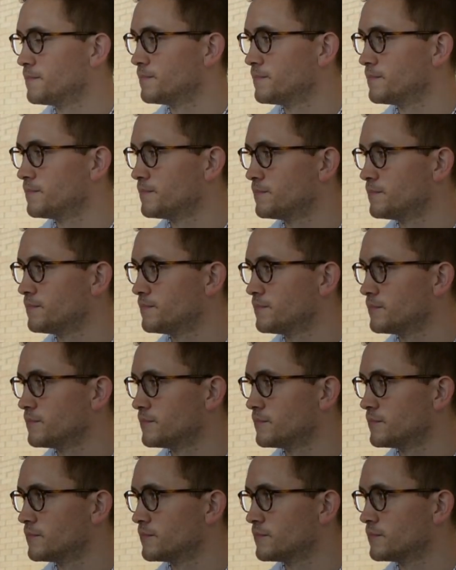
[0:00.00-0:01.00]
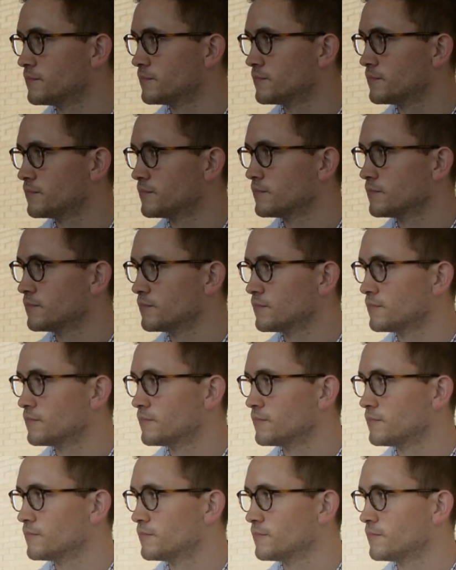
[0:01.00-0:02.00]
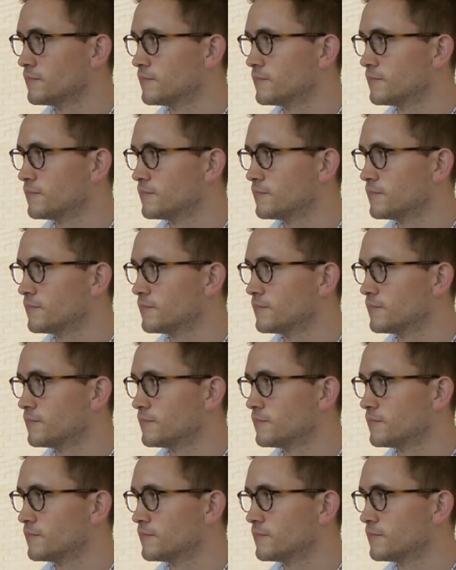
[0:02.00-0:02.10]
The person shown says nothing.